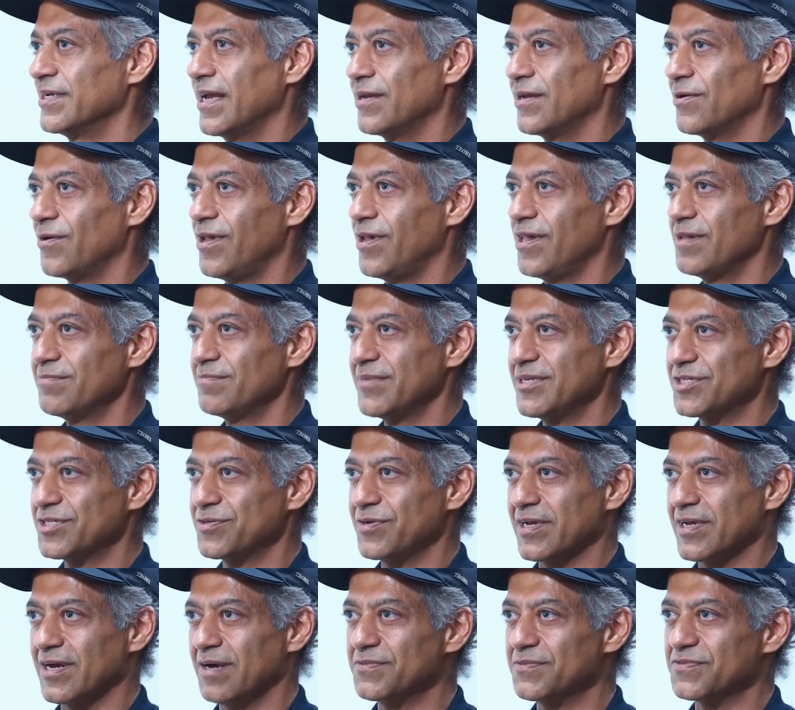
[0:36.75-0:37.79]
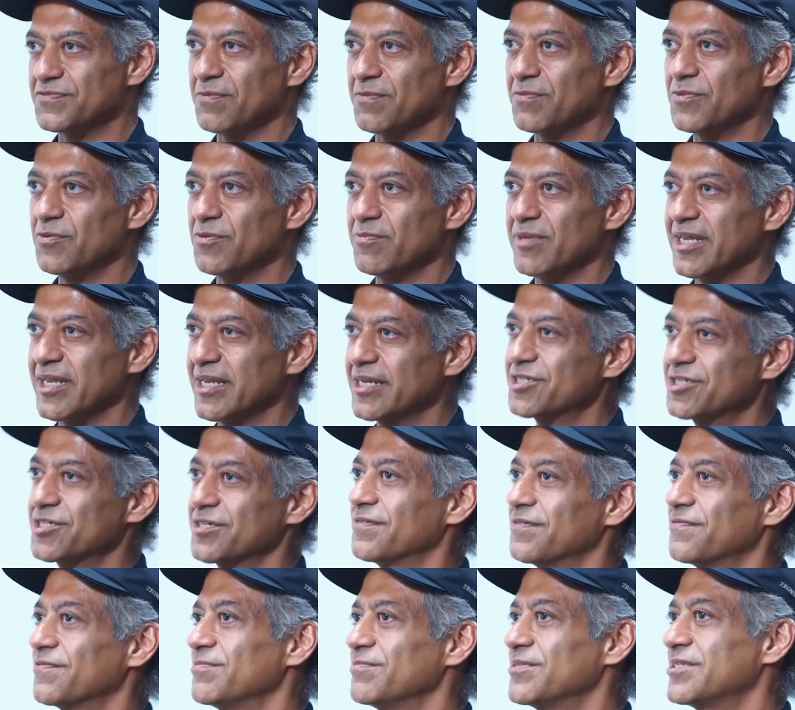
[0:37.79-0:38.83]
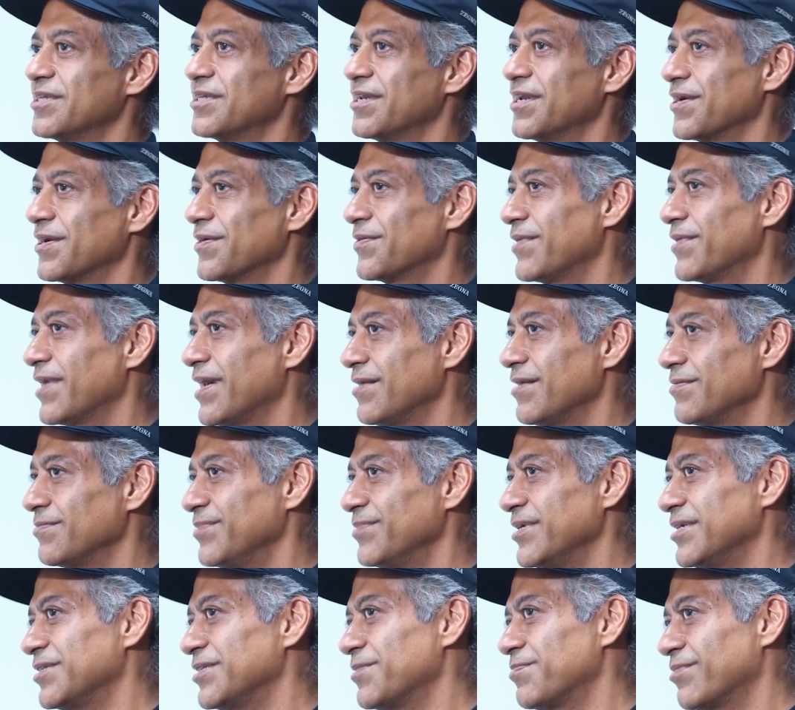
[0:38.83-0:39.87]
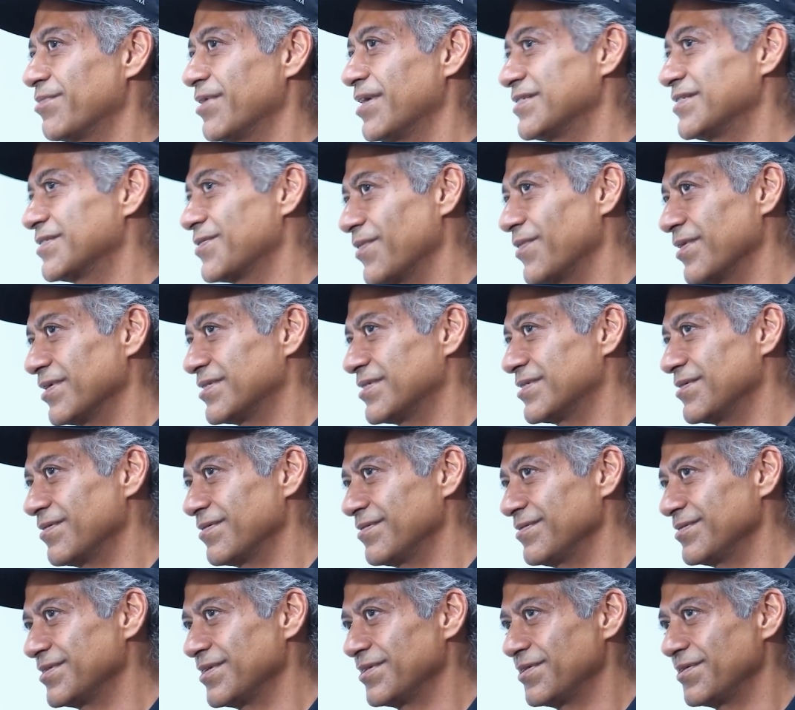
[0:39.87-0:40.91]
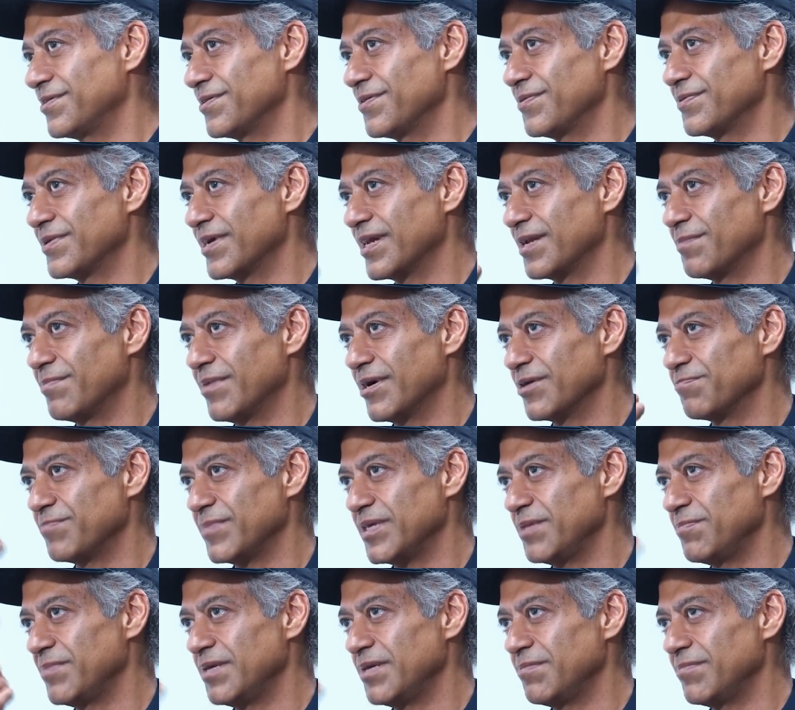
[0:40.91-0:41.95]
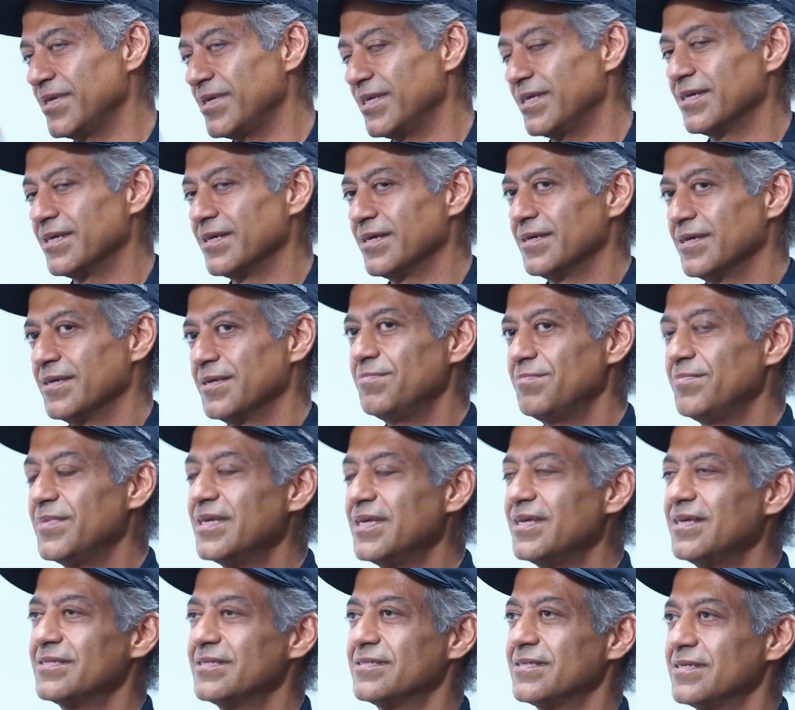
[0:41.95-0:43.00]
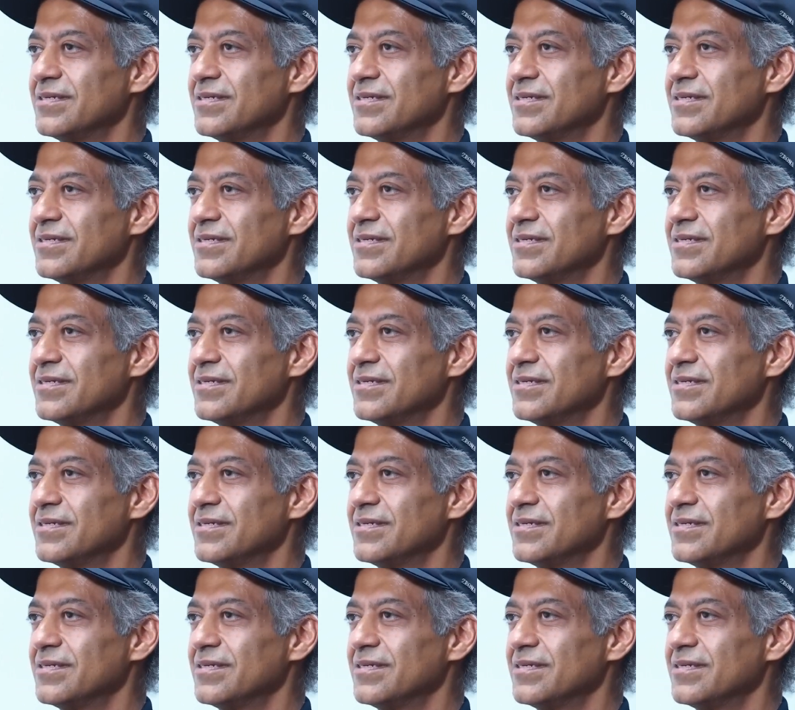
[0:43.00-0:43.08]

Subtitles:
And all misery comes from rumination, from sitting around, being depressed, going in circles in your own head about me, me, me. Me is a